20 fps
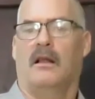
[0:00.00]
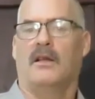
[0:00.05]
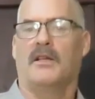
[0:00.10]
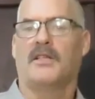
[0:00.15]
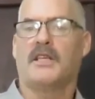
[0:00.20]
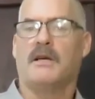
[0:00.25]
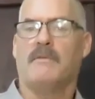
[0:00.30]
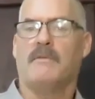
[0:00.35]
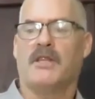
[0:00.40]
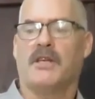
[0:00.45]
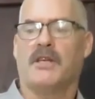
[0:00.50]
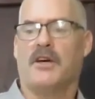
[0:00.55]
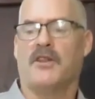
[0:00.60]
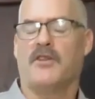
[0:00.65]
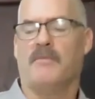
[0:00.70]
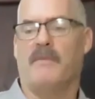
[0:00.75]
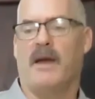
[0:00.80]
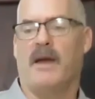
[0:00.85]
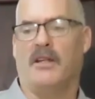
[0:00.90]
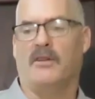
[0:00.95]
Some of the
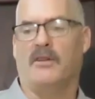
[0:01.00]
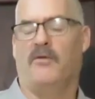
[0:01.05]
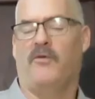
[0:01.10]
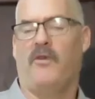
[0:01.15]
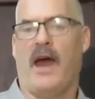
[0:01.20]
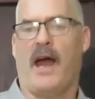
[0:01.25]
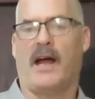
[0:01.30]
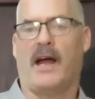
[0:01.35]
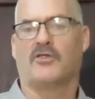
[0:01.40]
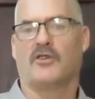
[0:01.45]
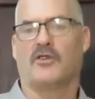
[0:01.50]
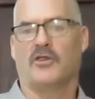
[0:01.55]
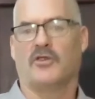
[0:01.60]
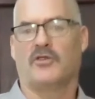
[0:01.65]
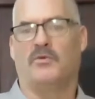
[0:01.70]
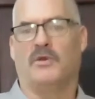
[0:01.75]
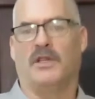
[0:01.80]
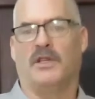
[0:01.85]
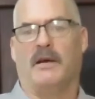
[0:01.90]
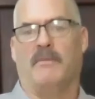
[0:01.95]
other
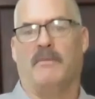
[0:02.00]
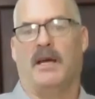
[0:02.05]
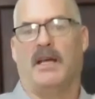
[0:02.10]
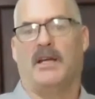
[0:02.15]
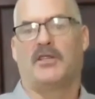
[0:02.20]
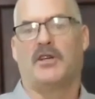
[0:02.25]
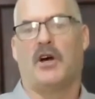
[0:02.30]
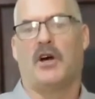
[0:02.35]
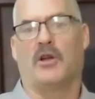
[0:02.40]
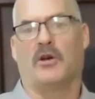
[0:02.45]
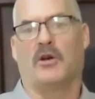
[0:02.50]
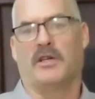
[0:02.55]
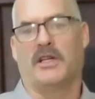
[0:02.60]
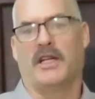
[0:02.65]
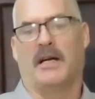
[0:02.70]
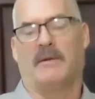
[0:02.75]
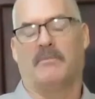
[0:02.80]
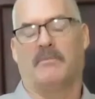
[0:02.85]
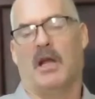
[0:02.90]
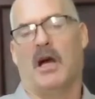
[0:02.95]
manufacturers, when they made taller
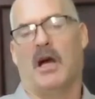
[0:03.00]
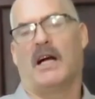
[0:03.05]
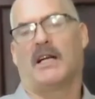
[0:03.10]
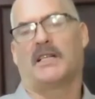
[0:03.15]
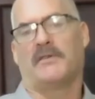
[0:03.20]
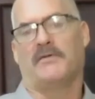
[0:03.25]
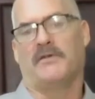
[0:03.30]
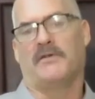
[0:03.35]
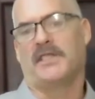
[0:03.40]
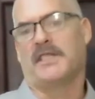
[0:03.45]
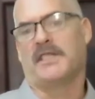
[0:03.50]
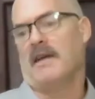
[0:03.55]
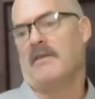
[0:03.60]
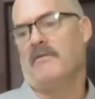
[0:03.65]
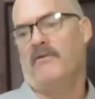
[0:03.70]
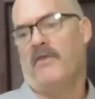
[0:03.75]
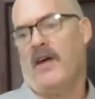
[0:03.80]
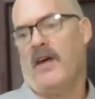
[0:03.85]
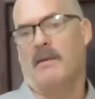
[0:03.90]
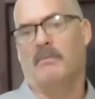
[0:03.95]
deck blocks of the
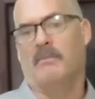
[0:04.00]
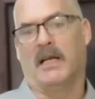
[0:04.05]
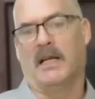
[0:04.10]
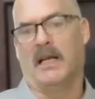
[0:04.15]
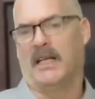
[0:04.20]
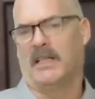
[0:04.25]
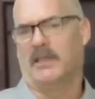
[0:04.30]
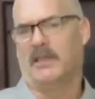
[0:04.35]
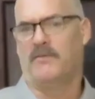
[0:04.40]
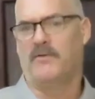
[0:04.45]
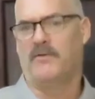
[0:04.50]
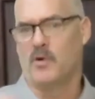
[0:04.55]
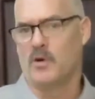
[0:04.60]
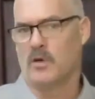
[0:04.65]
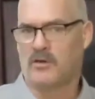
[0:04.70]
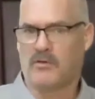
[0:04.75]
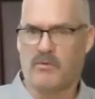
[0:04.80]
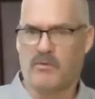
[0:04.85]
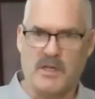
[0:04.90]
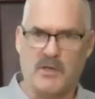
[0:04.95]
same family, like the
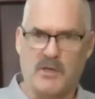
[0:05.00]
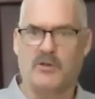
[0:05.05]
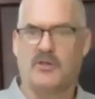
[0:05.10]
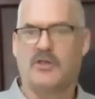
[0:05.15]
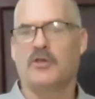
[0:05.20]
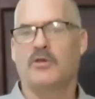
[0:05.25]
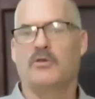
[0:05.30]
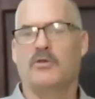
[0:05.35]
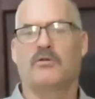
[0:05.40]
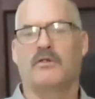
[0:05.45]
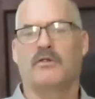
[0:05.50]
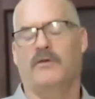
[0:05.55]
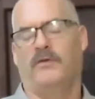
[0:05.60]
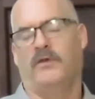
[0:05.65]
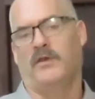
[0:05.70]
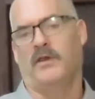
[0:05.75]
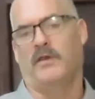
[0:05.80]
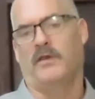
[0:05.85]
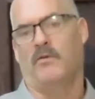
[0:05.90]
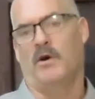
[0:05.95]
Ford 302,
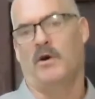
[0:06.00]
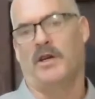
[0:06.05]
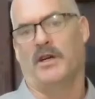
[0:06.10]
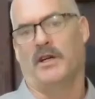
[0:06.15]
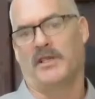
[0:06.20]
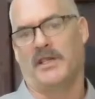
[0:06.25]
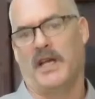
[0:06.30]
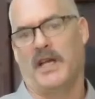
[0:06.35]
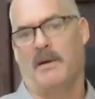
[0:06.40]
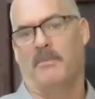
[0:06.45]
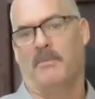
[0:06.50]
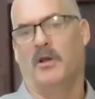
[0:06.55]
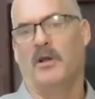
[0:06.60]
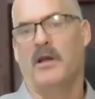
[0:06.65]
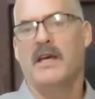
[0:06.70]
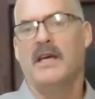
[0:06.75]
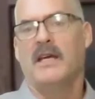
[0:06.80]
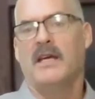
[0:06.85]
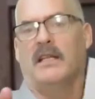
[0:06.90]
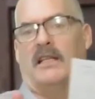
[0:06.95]
351
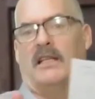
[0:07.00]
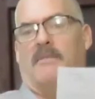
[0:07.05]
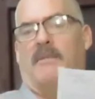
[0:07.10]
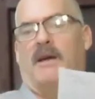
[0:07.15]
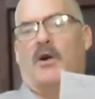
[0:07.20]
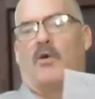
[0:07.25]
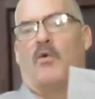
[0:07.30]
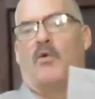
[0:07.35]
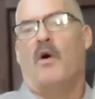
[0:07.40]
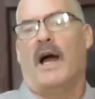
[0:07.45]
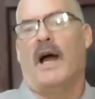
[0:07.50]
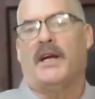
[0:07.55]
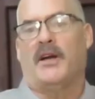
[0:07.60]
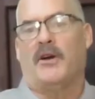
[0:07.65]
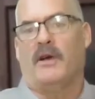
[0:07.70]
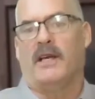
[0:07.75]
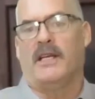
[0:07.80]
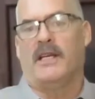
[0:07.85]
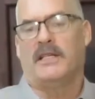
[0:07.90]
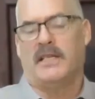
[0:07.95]
example, they made a
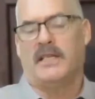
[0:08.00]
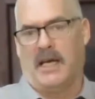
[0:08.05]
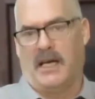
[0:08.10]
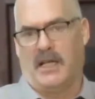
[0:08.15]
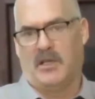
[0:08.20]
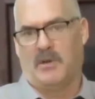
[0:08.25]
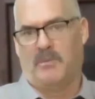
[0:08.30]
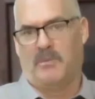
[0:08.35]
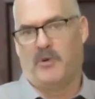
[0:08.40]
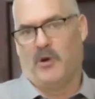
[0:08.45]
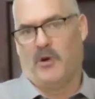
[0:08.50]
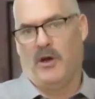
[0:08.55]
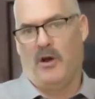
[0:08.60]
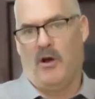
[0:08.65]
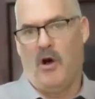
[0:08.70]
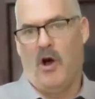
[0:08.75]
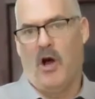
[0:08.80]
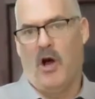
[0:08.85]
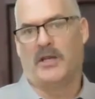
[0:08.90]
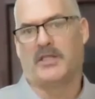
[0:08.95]
wider intake to put
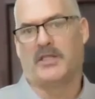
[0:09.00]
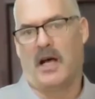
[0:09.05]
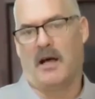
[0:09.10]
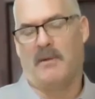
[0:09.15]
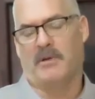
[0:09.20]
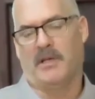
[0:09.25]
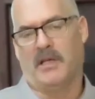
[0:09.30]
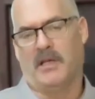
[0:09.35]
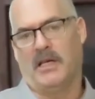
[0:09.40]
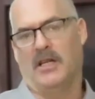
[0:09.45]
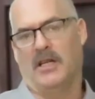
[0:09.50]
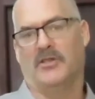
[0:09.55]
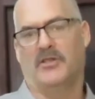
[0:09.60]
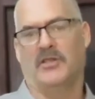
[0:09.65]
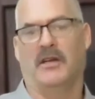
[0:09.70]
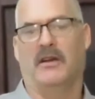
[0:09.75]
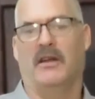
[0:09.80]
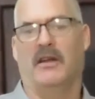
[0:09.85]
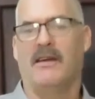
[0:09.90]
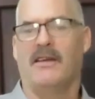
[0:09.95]
on top of the
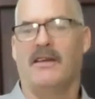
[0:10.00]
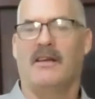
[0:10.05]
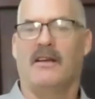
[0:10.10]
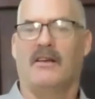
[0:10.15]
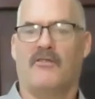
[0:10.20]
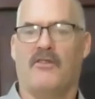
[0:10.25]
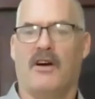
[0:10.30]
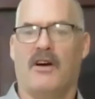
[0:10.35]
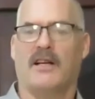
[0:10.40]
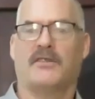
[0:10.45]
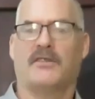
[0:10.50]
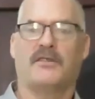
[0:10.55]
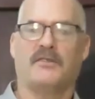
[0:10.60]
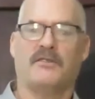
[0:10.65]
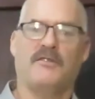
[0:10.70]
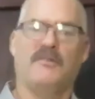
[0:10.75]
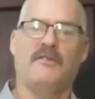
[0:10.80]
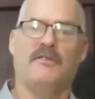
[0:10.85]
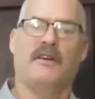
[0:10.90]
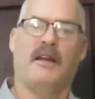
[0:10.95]
engine.
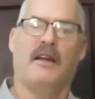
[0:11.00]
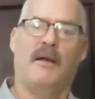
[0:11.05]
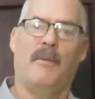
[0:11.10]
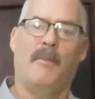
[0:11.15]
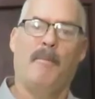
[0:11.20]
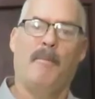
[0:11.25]
Chrysler